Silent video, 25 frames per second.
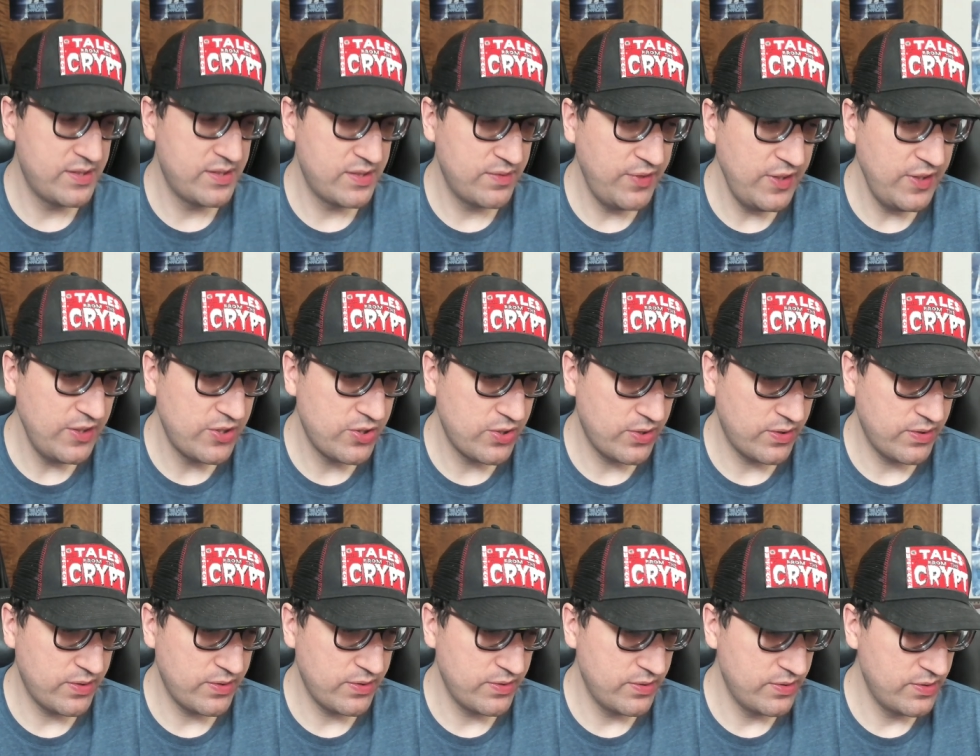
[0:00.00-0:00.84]

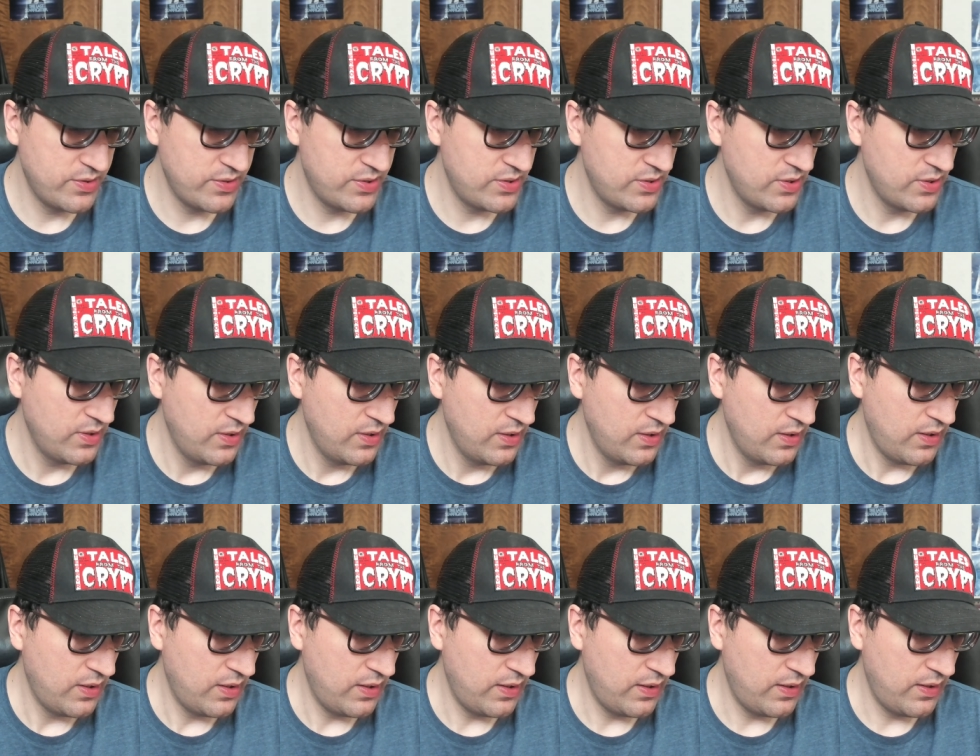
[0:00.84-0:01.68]
features
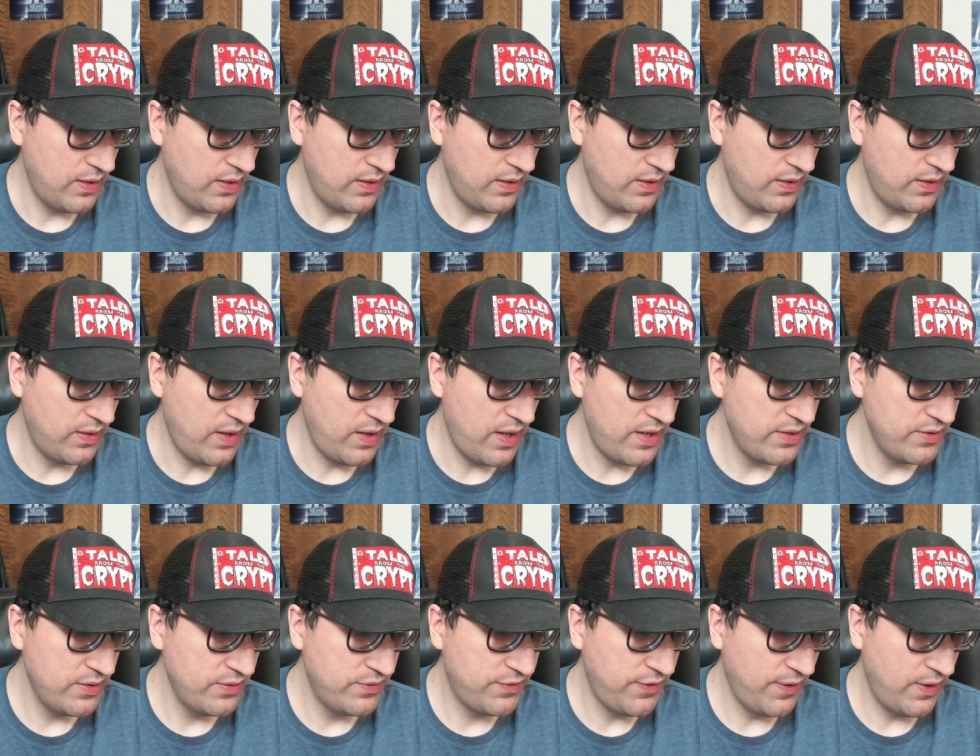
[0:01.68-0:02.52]
a lot
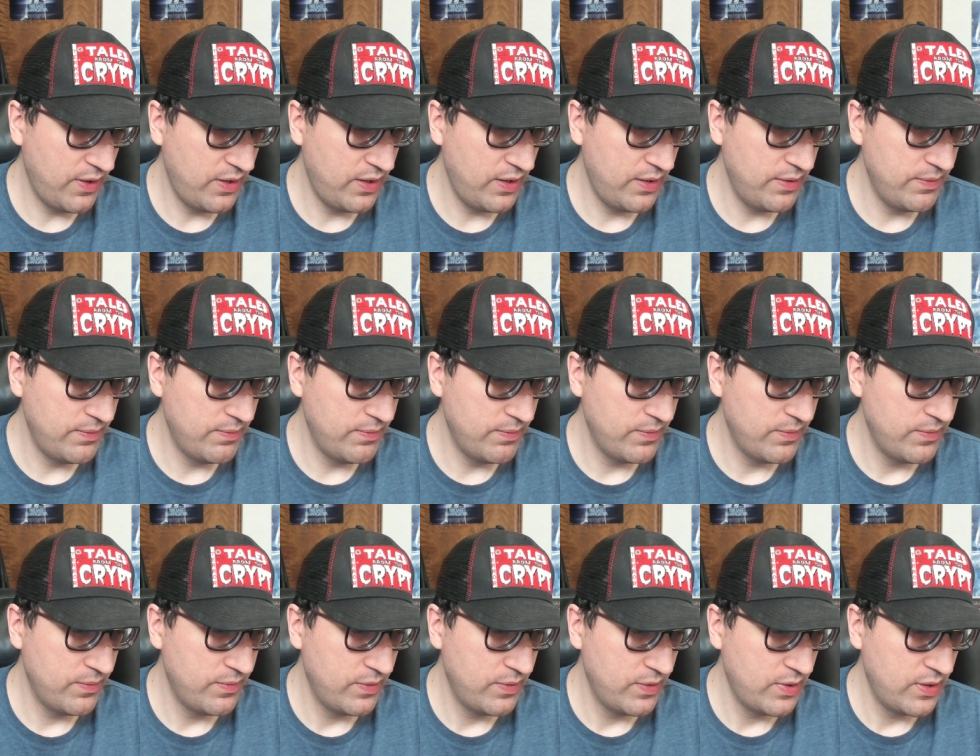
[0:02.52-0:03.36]
of
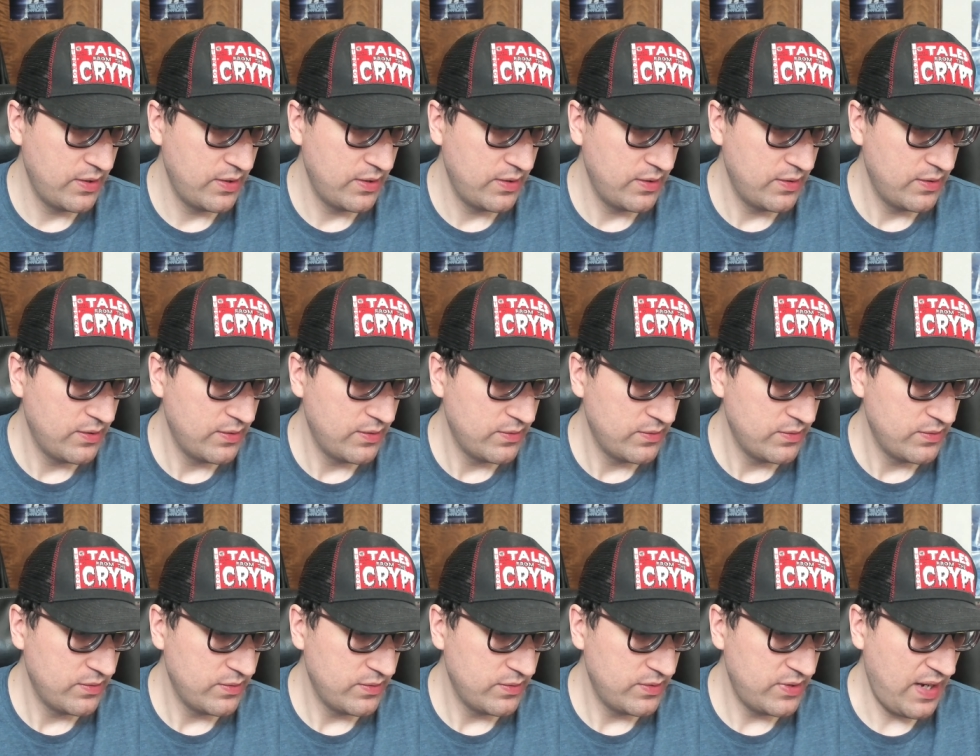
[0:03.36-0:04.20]

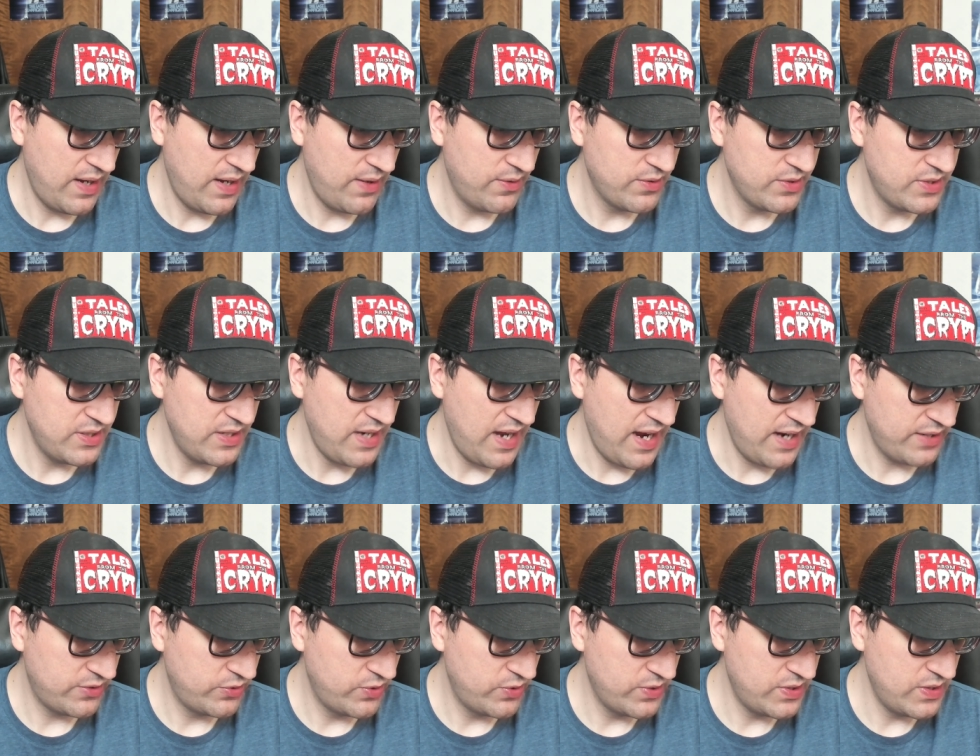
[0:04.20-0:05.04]
talented
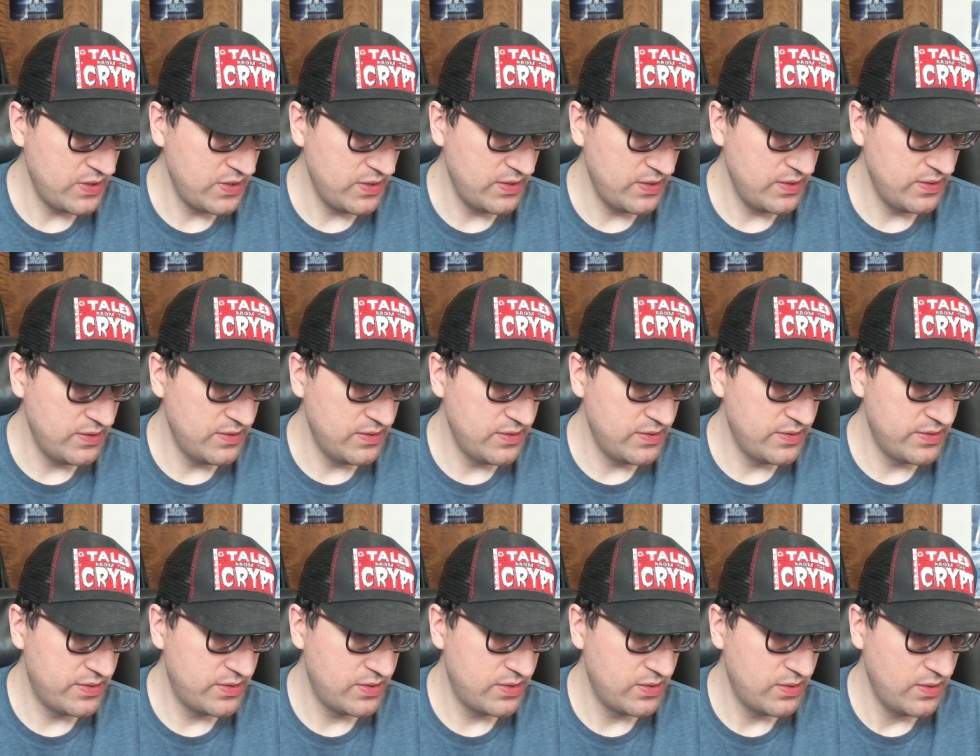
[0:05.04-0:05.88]

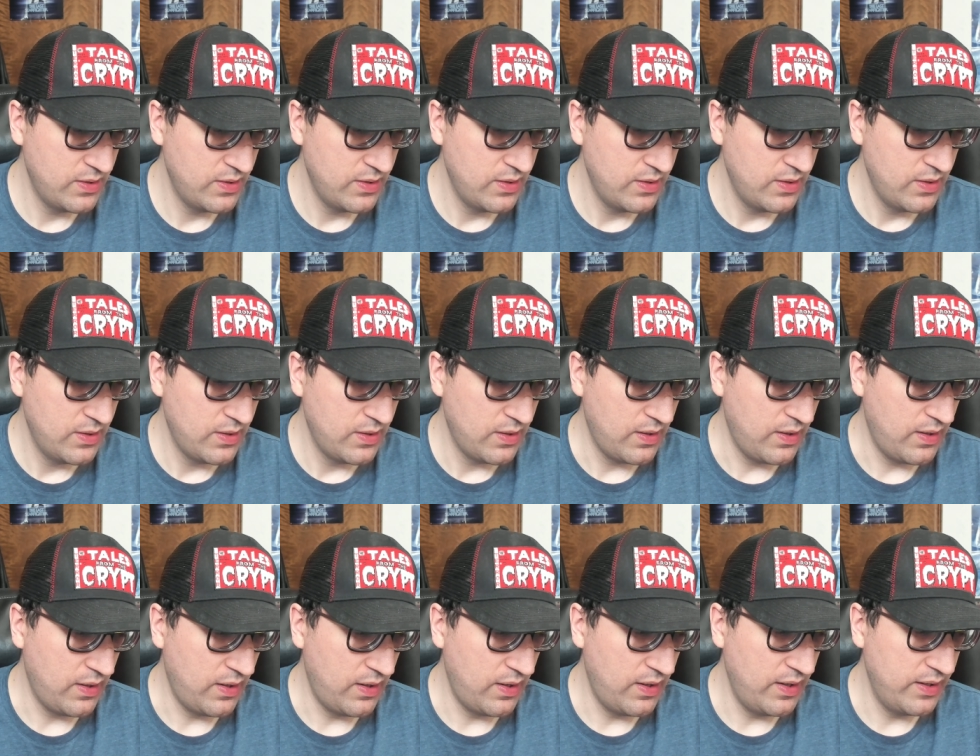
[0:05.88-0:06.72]
actresses,
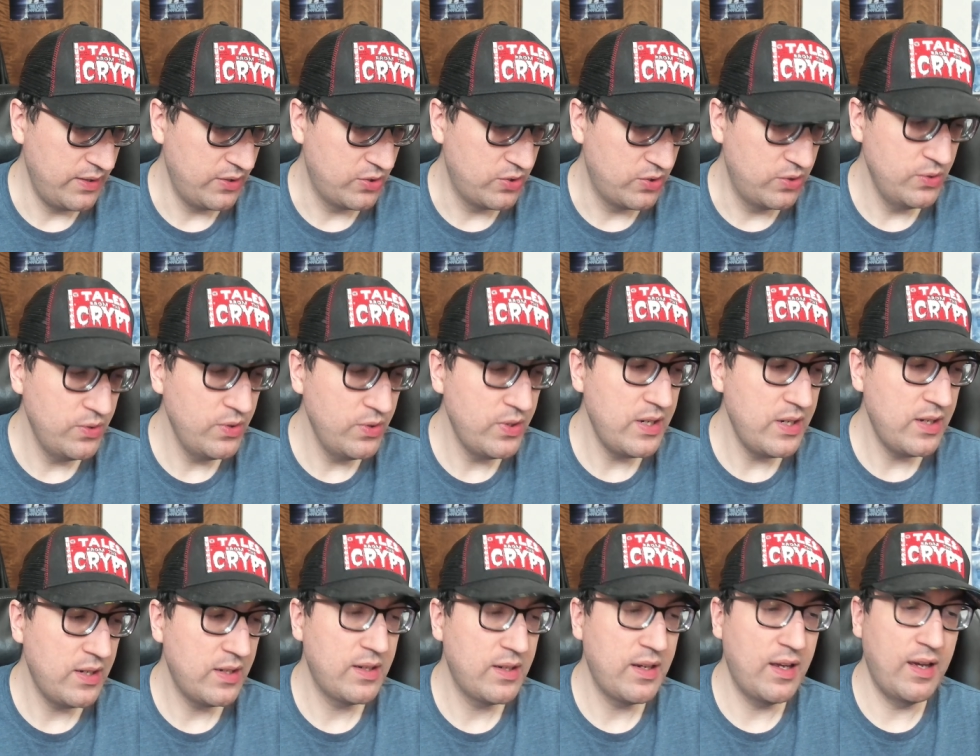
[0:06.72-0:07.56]

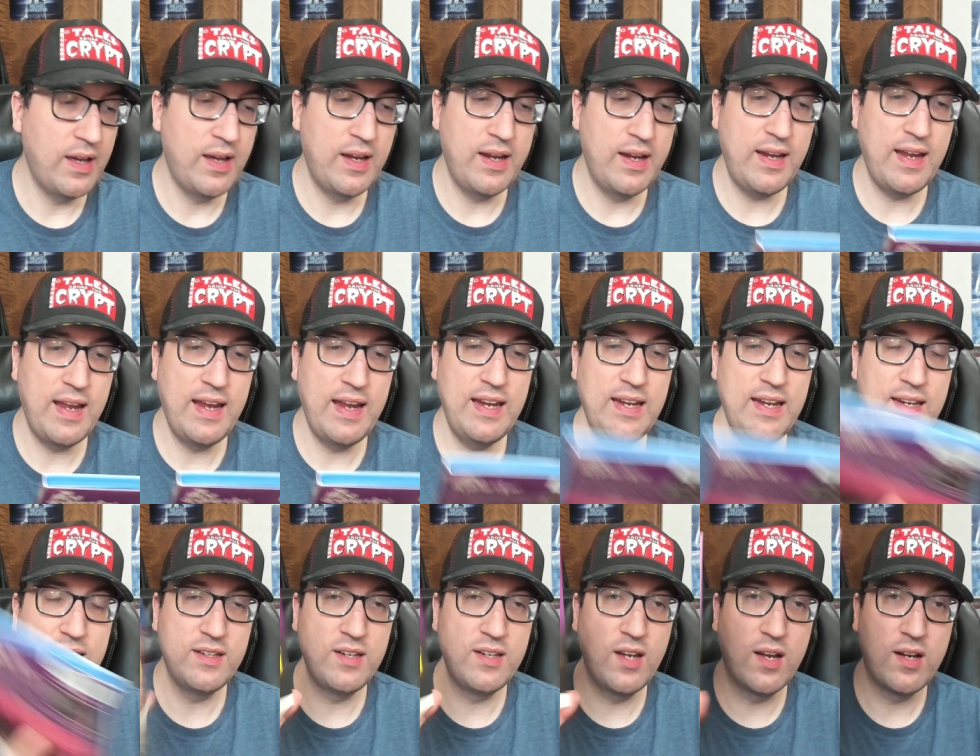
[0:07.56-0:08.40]
including a
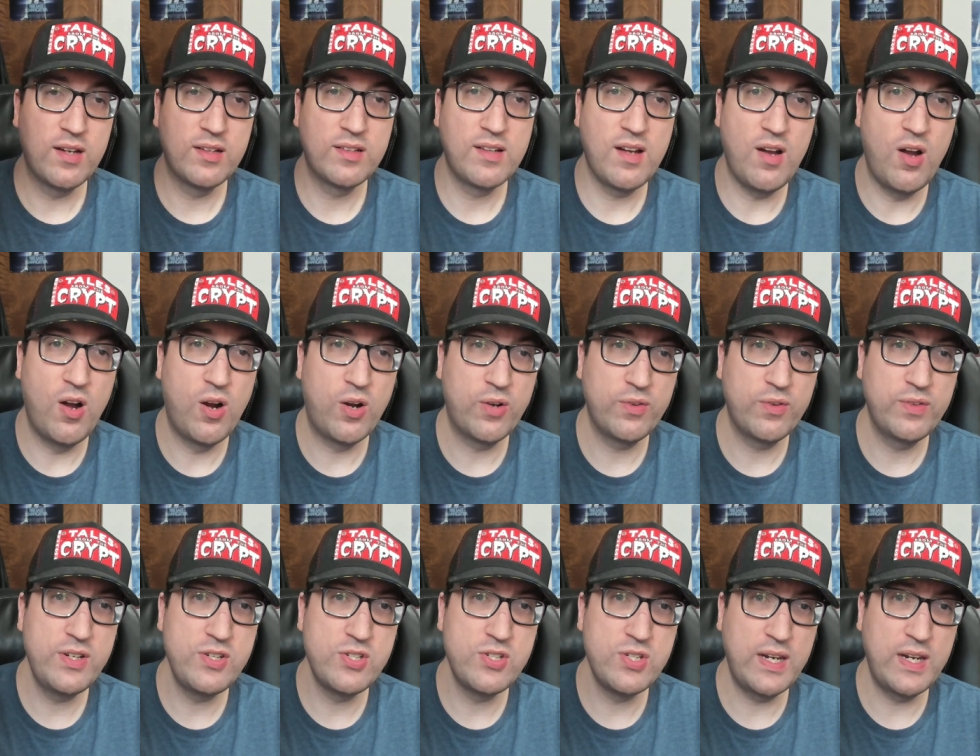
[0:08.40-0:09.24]
young
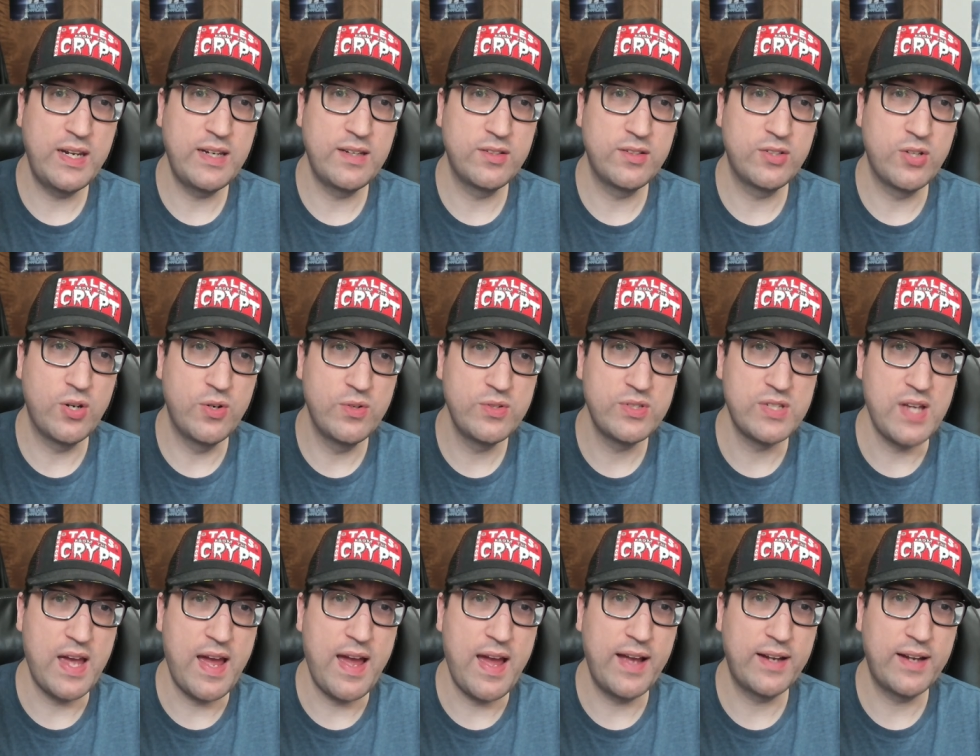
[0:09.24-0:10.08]
Harley Jane
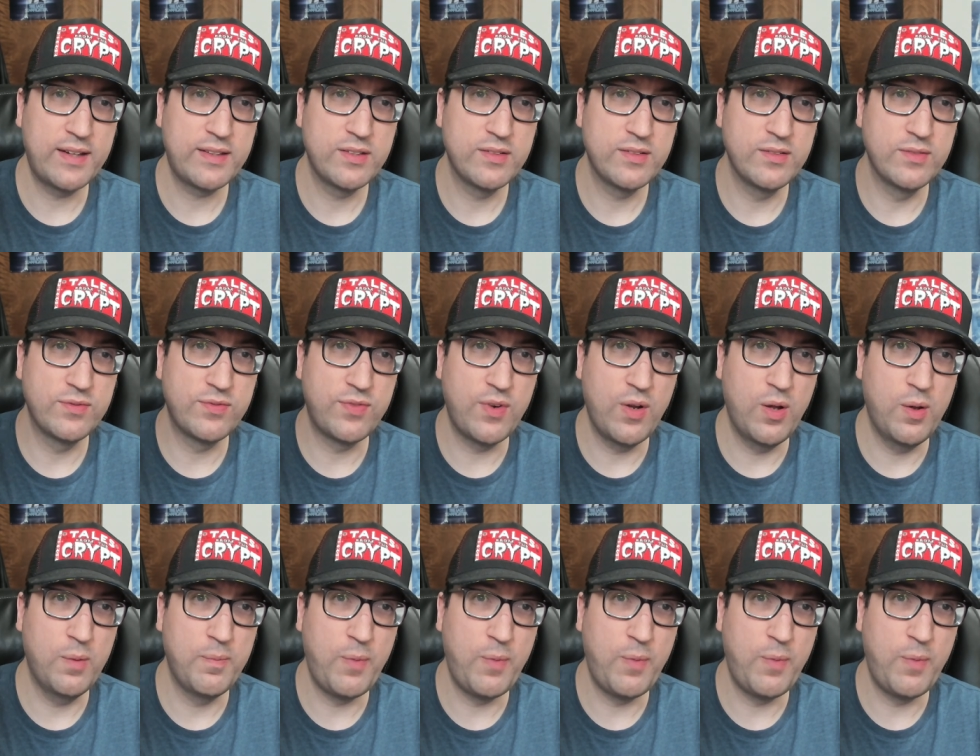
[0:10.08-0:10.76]
Kozak from